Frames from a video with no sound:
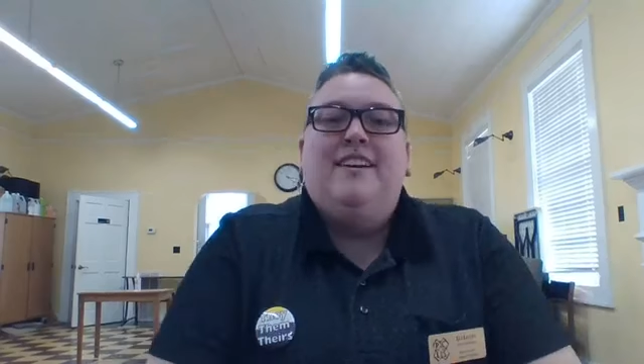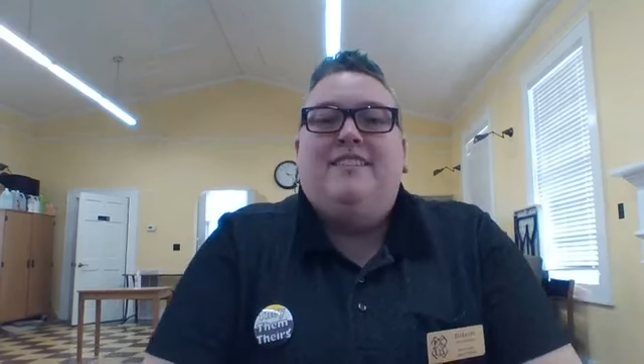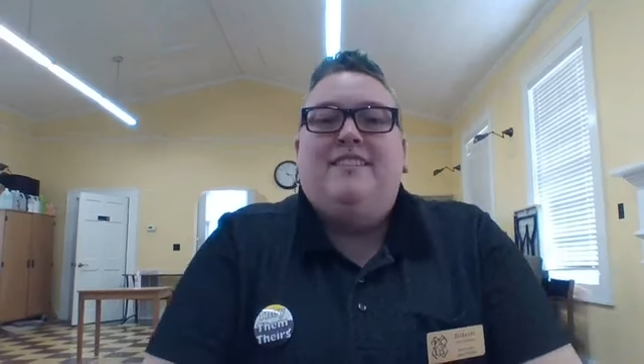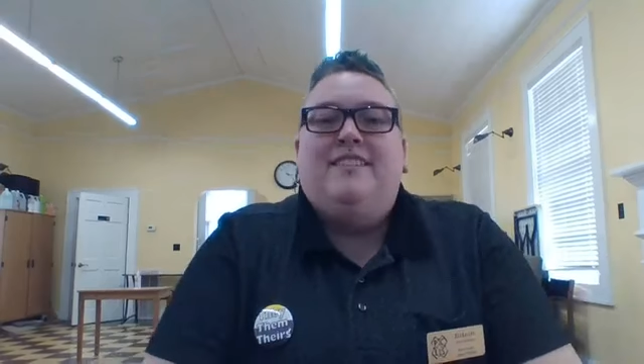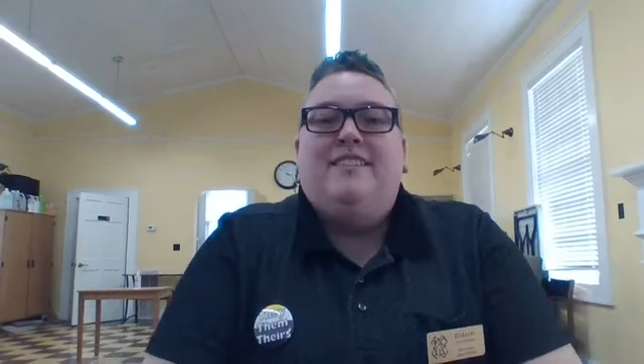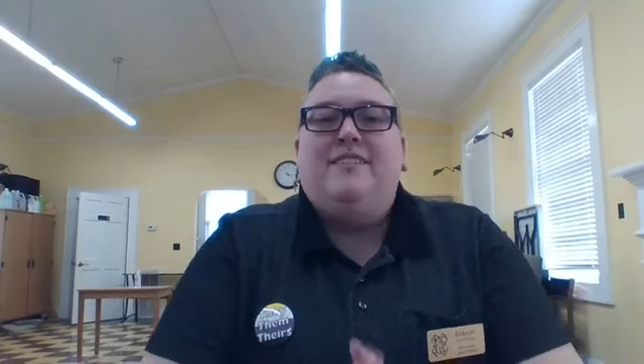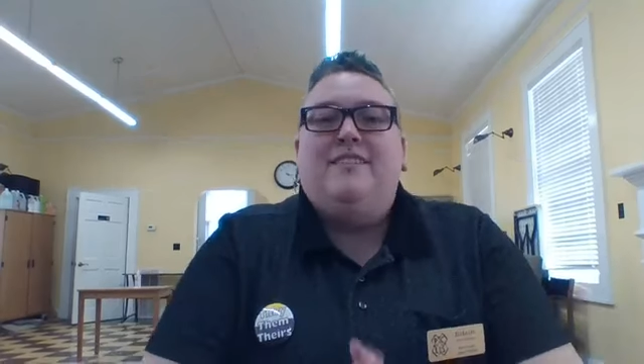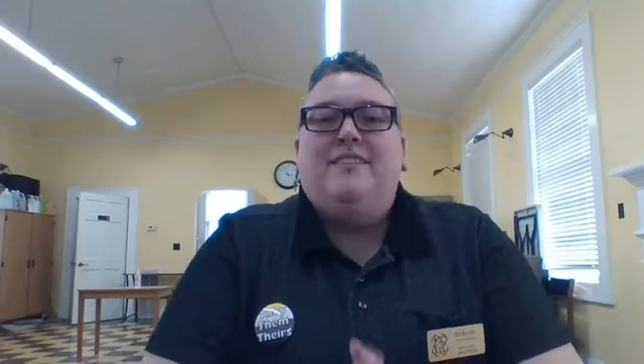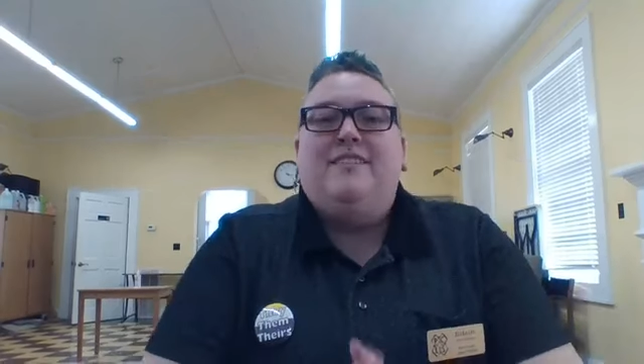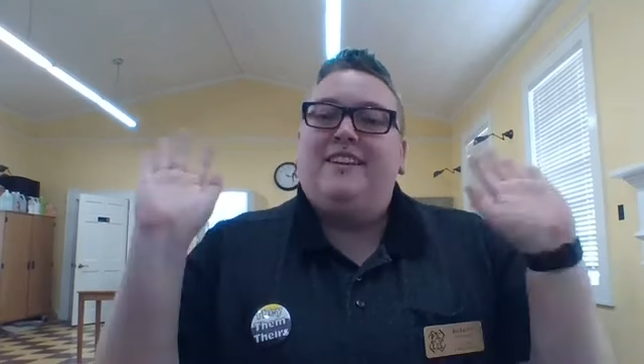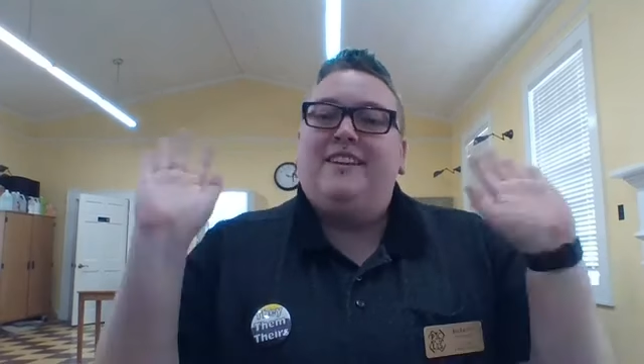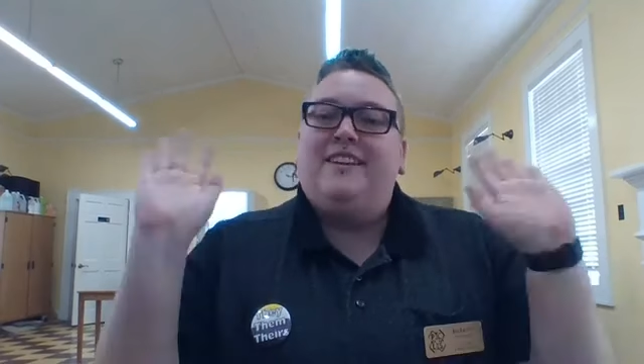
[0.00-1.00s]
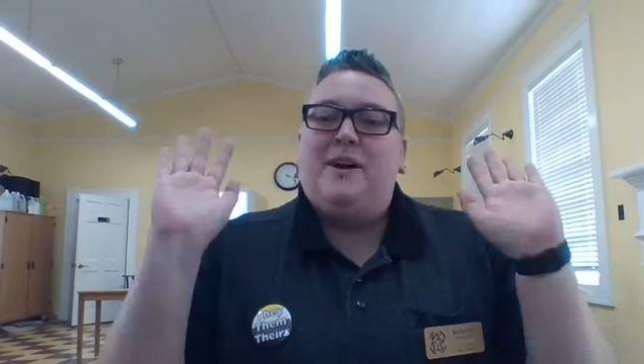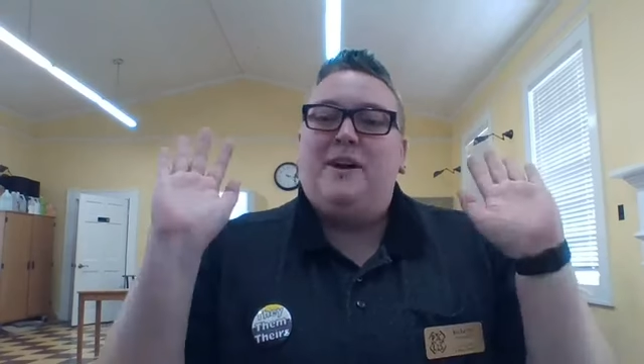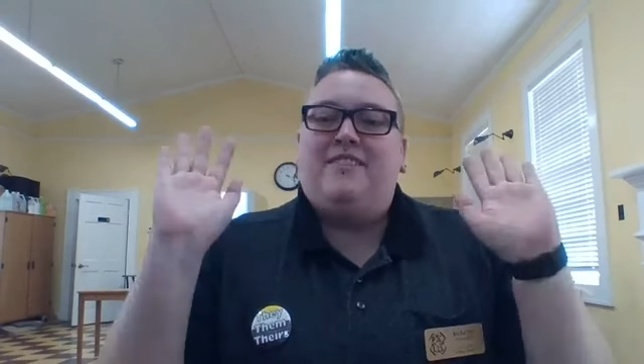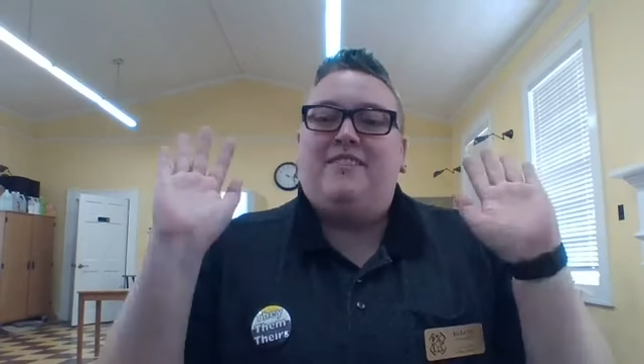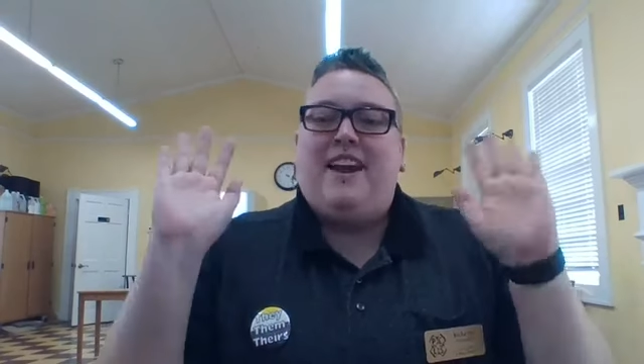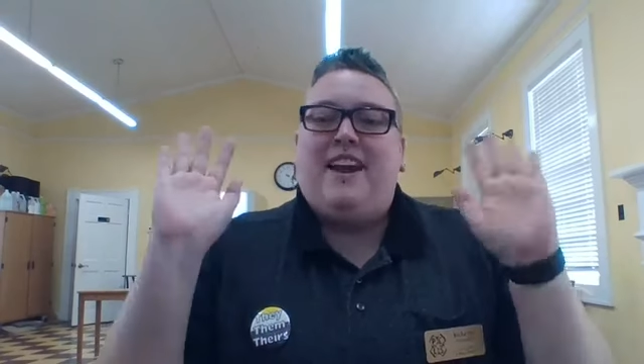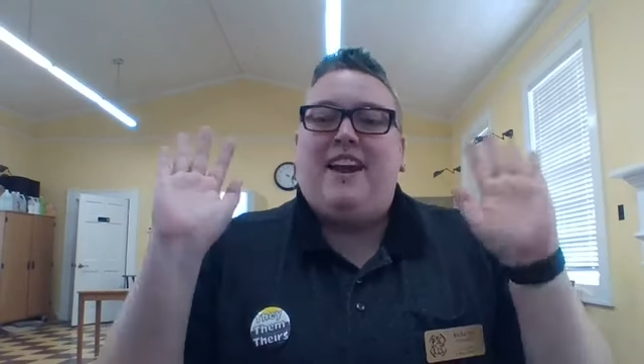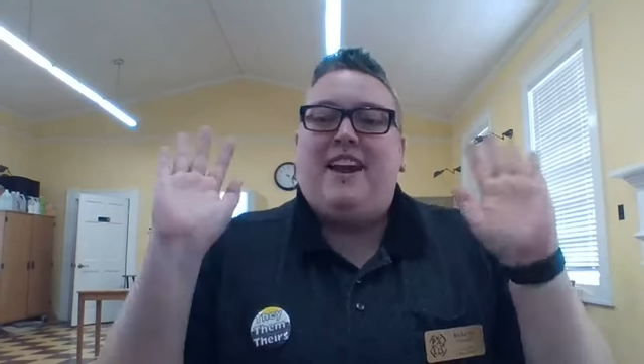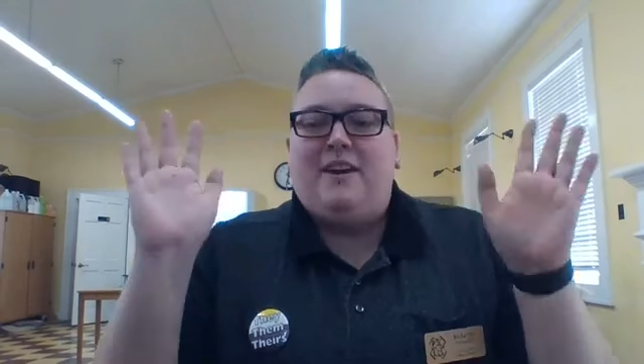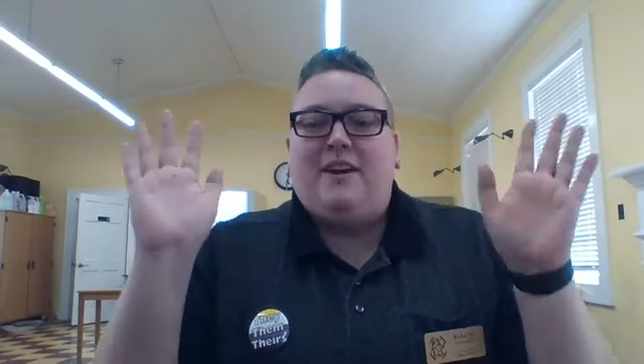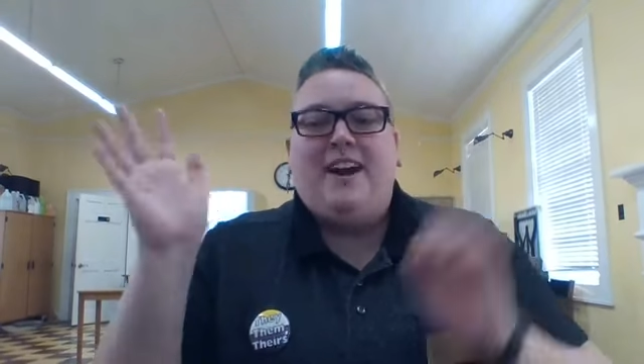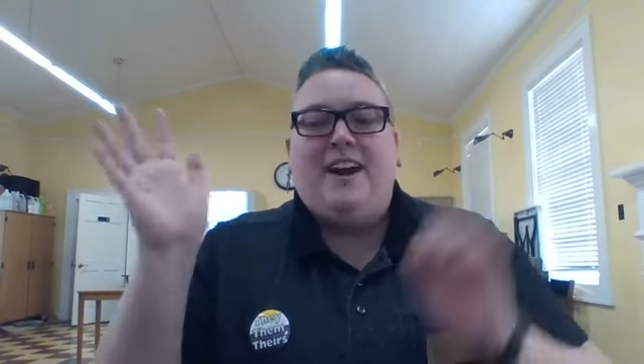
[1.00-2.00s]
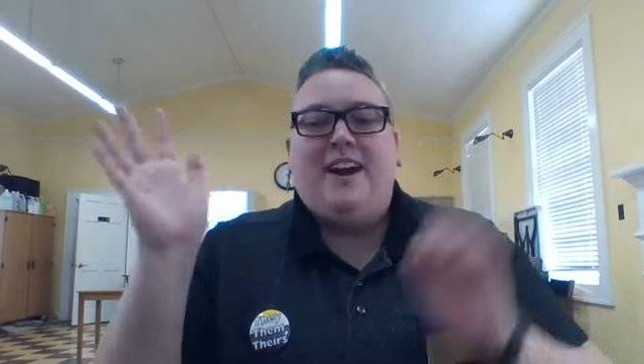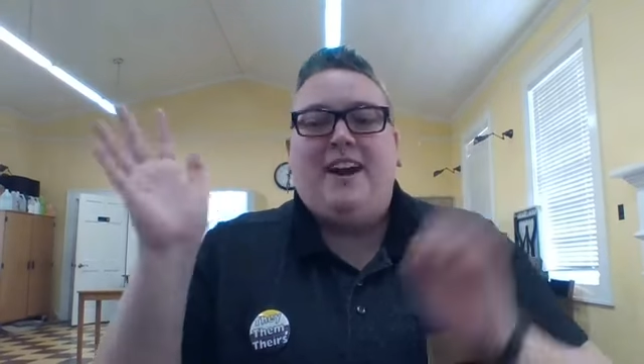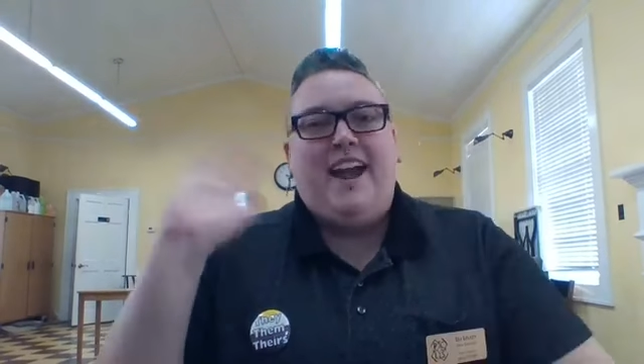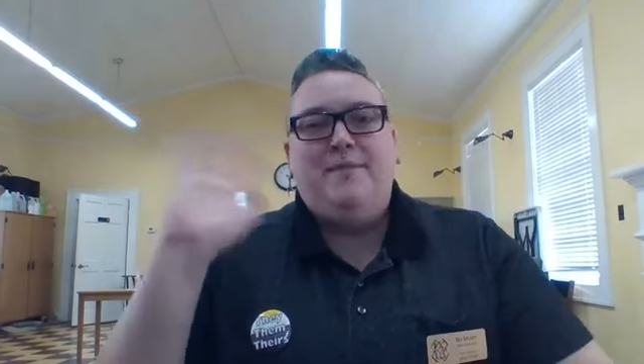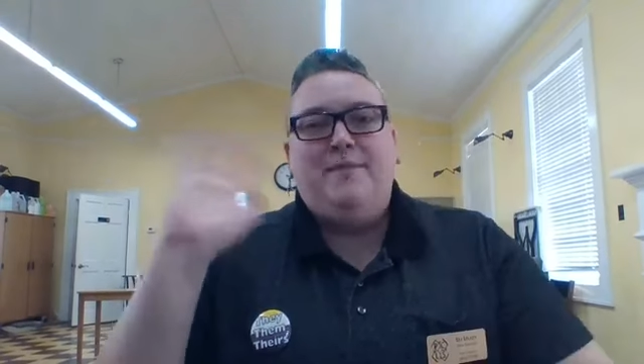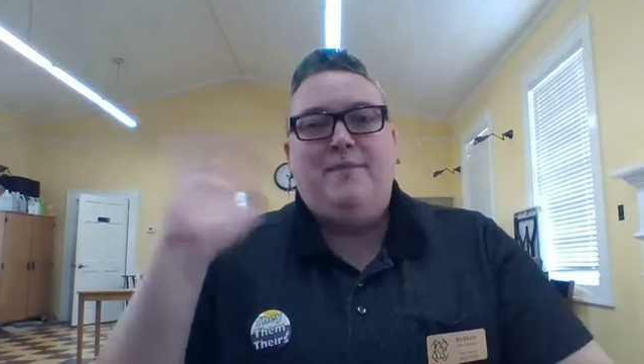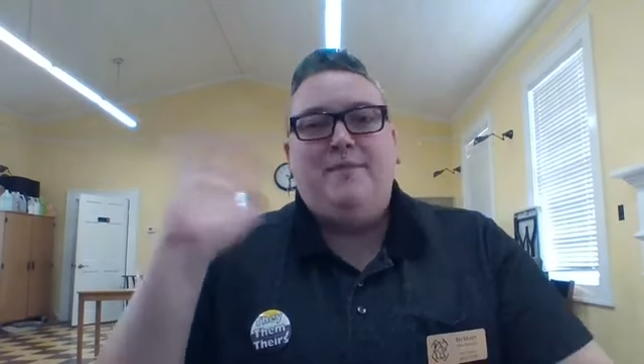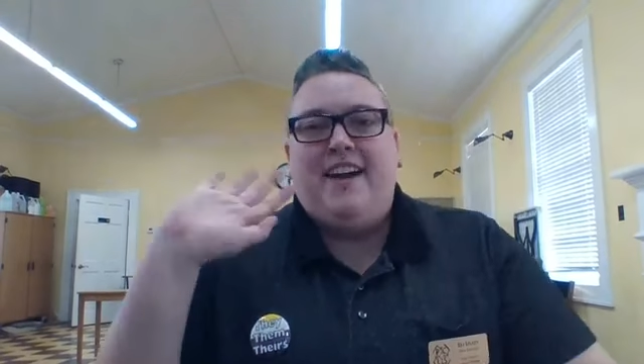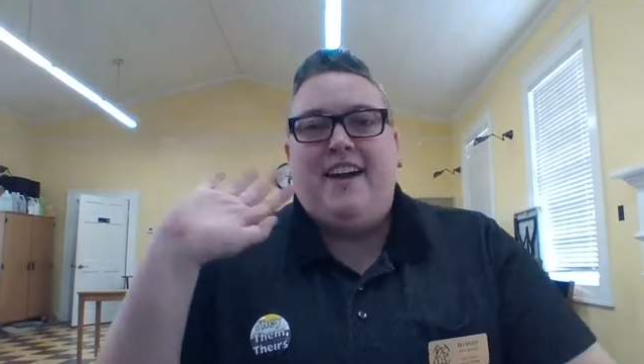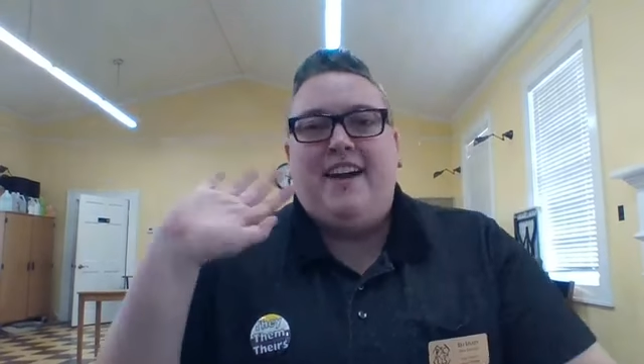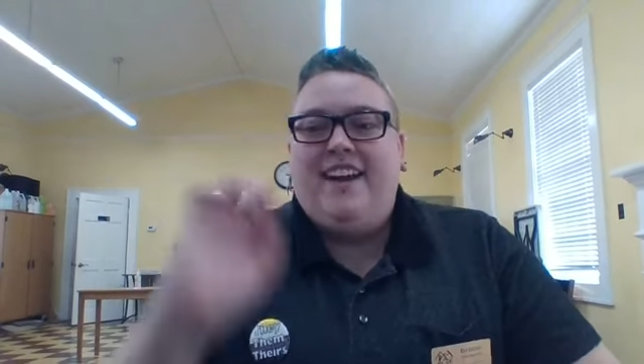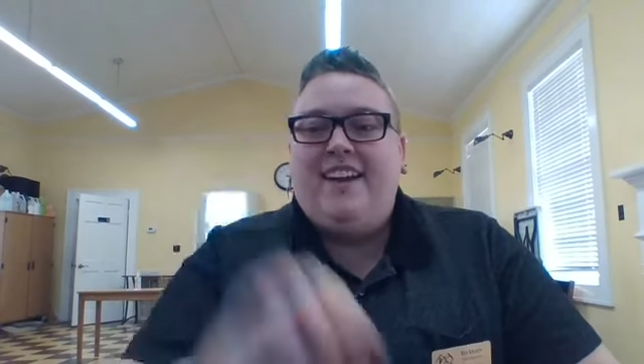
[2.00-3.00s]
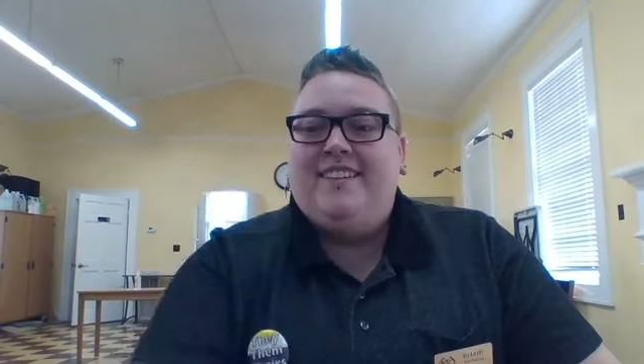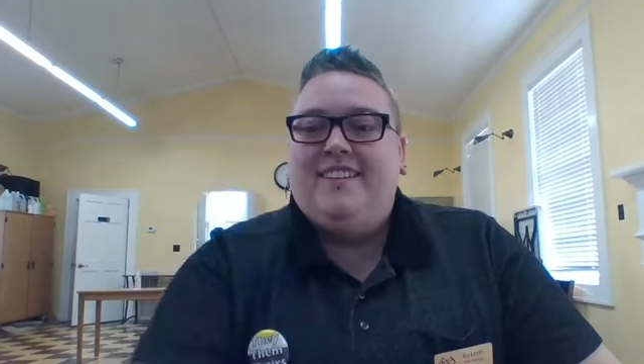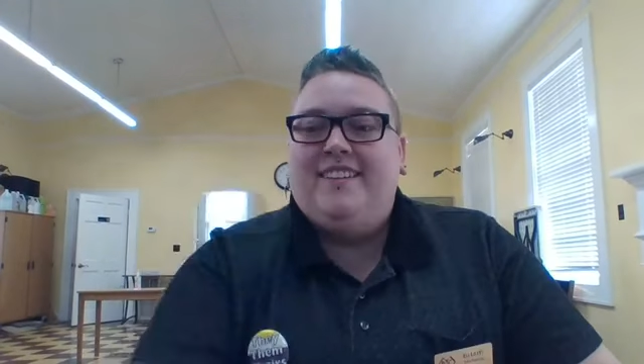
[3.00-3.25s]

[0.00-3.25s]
So thank you guys so much, and I hope you have a great day. Bye.